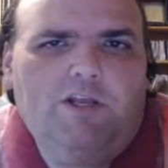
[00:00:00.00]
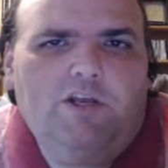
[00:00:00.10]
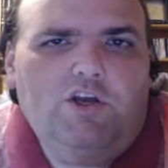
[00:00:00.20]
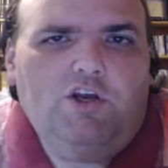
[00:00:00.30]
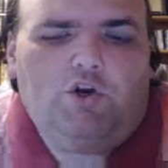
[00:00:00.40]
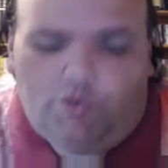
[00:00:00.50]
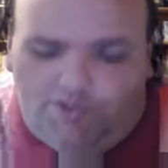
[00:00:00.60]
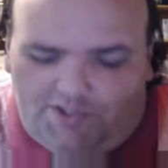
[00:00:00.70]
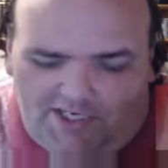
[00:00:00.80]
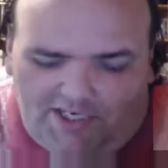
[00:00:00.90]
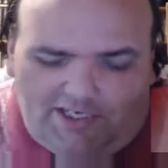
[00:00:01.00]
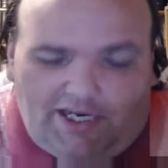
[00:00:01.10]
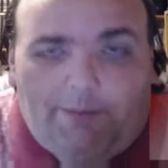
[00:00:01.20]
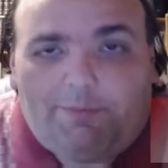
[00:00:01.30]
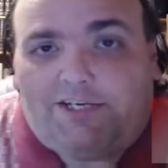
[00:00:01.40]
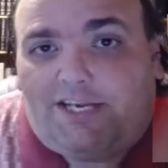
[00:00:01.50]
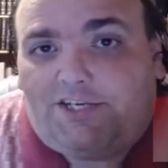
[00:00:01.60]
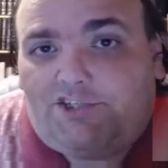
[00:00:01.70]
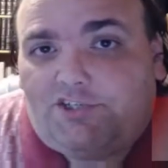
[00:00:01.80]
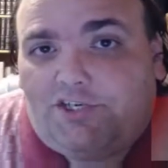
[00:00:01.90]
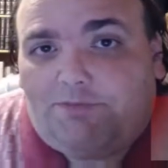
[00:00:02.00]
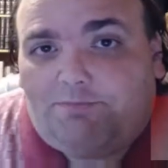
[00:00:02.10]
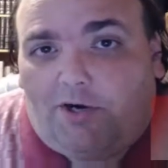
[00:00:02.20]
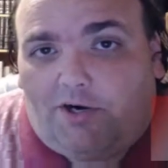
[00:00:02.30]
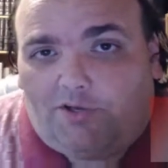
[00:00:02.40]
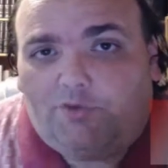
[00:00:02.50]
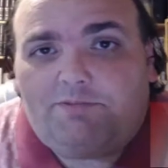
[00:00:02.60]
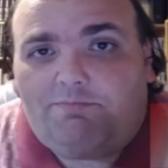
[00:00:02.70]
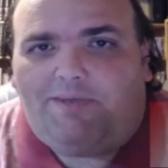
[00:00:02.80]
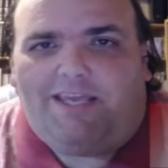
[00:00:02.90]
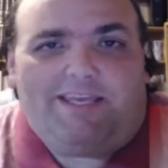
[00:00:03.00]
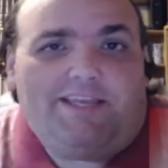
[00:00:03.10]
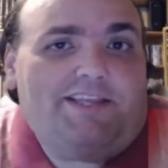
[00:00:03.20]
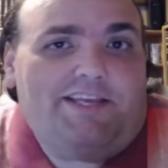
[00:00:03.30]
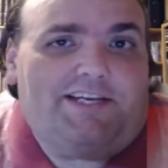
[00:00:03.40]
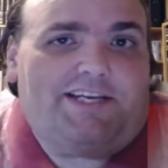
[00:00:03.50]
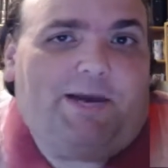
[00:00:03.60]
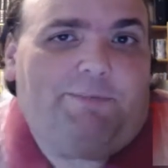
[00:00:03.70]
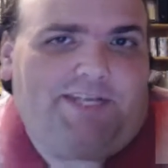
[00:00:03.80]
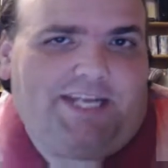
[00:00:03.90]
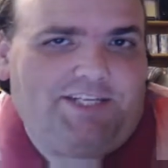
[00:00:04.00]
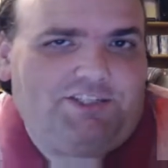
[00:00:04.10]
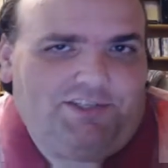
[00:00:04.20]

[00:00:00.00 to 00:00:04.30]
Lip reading: Who's the accommodation party? Who's making the accommodation?